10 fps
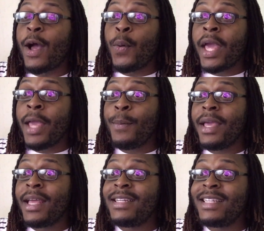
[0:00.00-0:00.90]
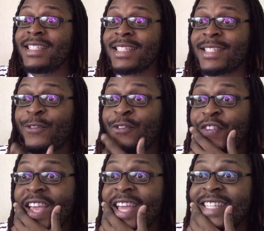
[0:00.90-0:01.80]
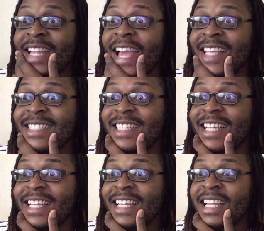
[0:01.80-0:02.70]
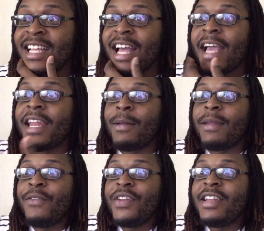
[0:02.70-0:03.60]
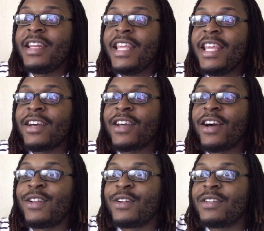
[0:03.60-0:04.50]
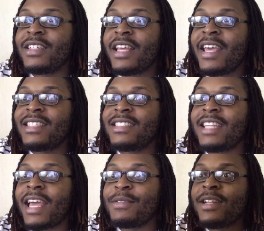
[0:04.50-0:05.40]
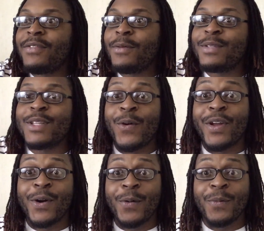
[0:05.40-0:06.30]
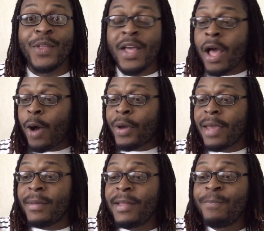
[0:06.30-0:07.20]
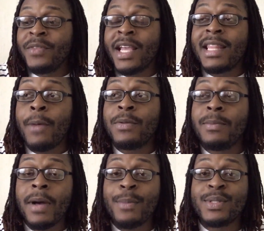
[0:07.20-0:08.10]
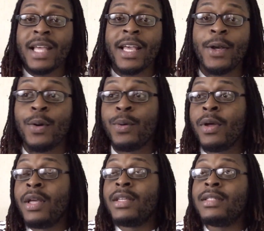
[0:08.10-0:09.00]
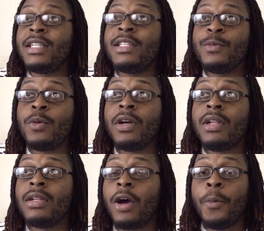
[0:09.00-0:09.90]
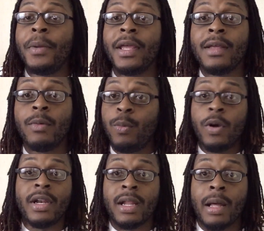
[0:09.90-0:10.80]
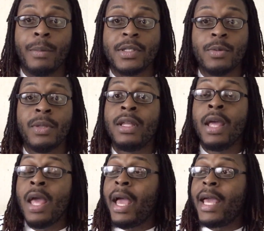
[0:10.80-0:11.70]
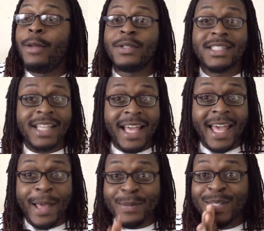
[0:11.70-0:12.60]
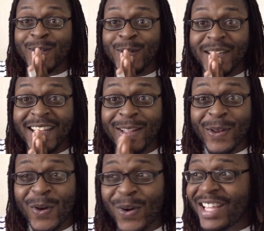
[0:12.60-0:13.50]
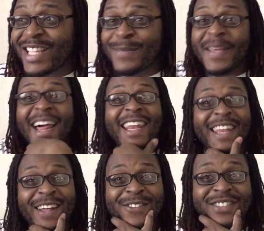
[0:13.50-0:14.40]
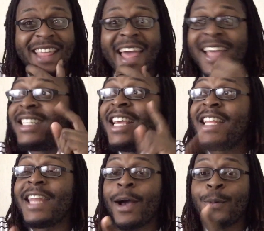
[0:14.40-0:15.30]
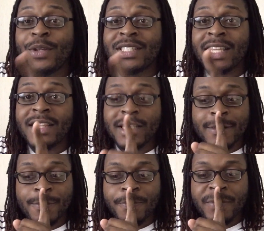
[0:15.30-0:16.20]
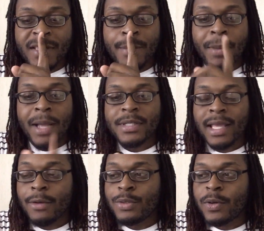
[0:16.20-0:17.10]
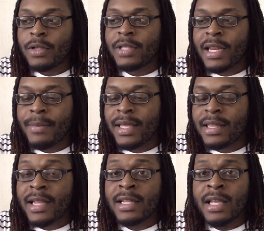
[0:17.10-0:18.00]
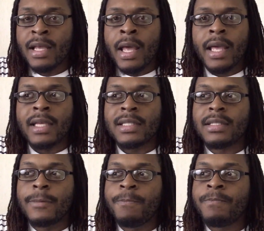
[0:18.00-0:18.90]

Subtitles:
Okay, man, this is fantastic. And I'm loving the neon color-esque type stuff that was going on. Okay, man, that was Mob Psycho Season 1, Opening 1, I'm assuming. And it was absolutely glorious, man. I love that. Now, I will say this. Mob Psycho is one of those anime that is